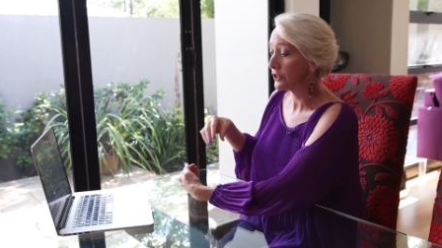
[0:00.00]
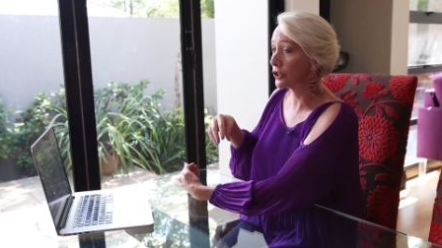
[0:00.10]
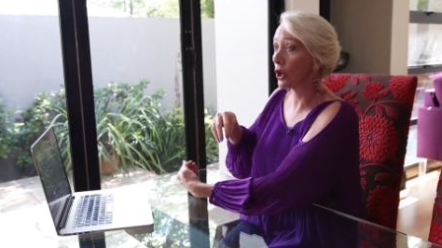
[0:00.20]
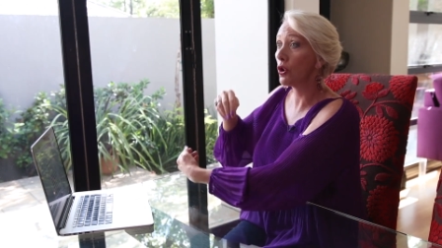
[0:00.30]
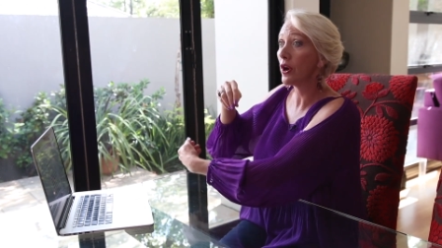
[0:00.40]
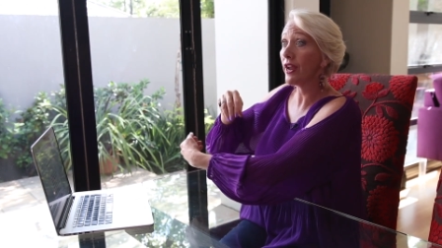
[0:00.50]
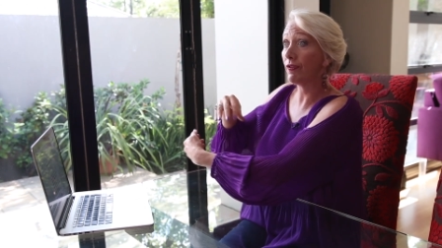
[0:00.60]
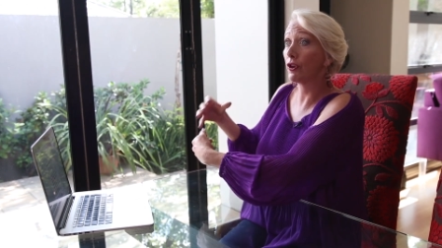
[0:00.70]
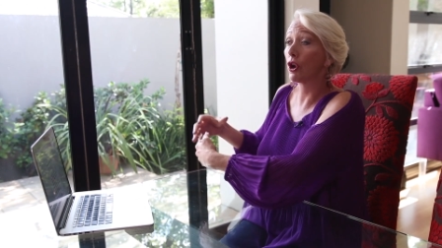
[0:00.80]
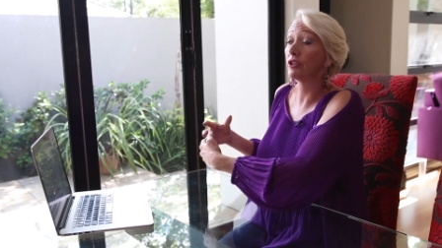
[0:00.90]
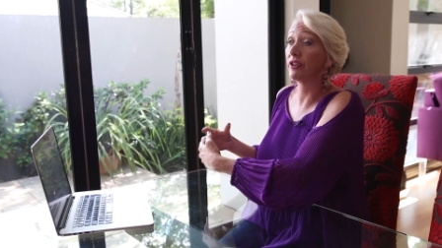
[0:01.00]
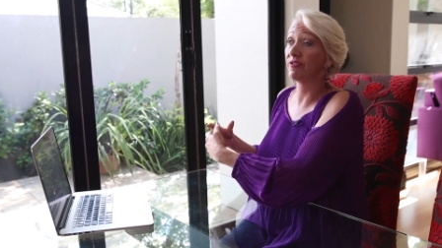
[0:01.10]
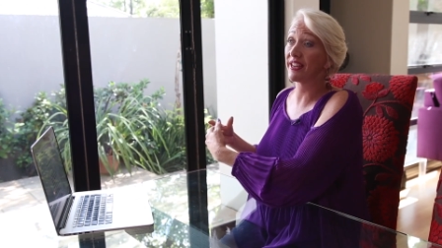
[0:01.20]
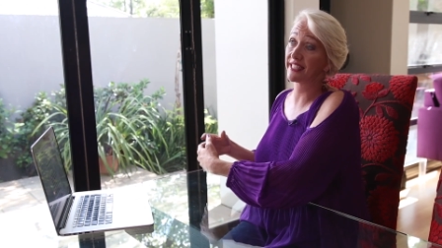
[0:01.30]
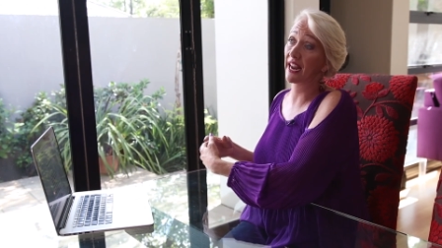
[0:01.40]
So if you're going to
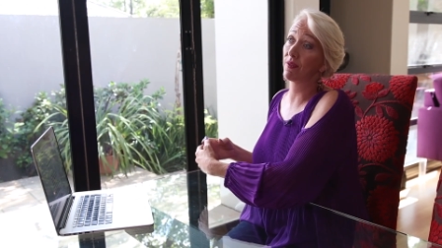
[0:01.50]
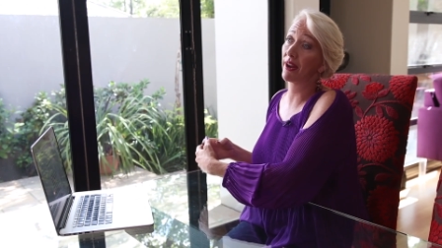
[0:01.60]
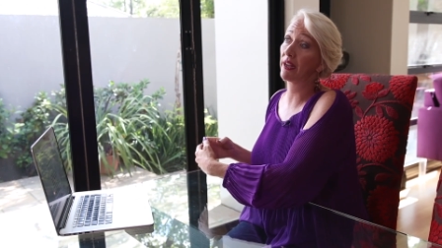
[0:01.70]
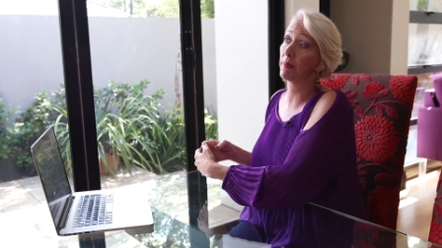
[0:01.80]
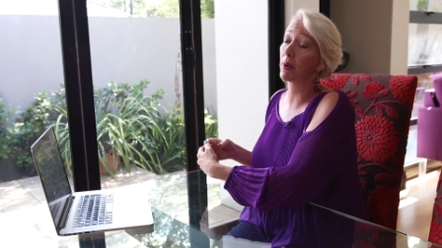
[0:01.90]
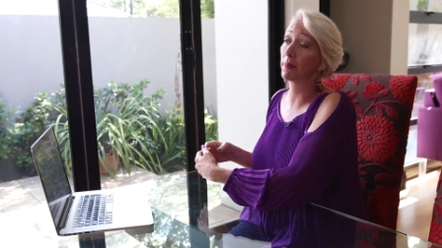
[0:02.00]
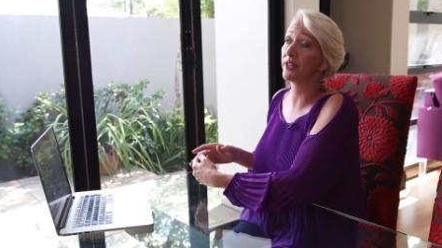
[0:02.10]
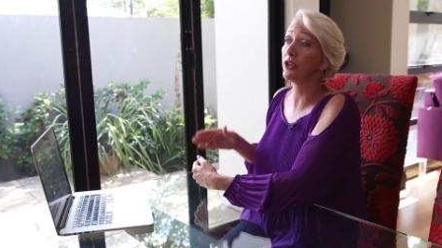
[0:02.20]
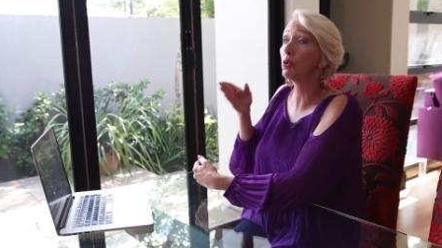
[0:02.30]
invest directly in property,